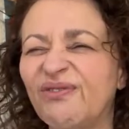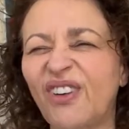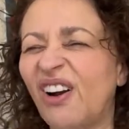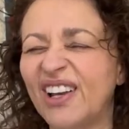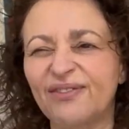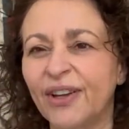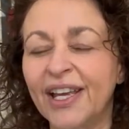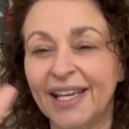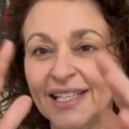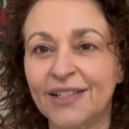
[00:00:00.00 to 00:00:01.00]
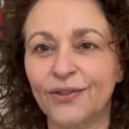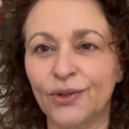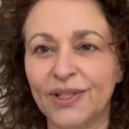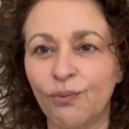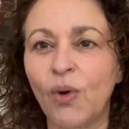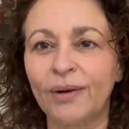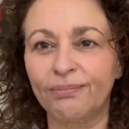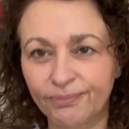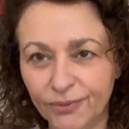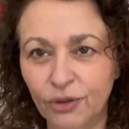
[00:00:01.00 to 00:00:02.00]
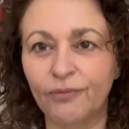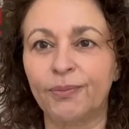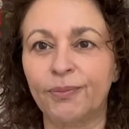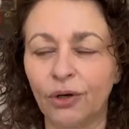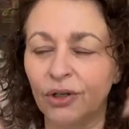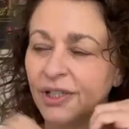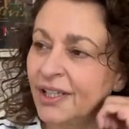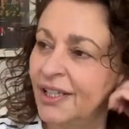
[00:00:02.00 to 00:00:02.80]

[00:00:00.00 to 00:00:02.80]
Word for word: five interviews in one sort of block.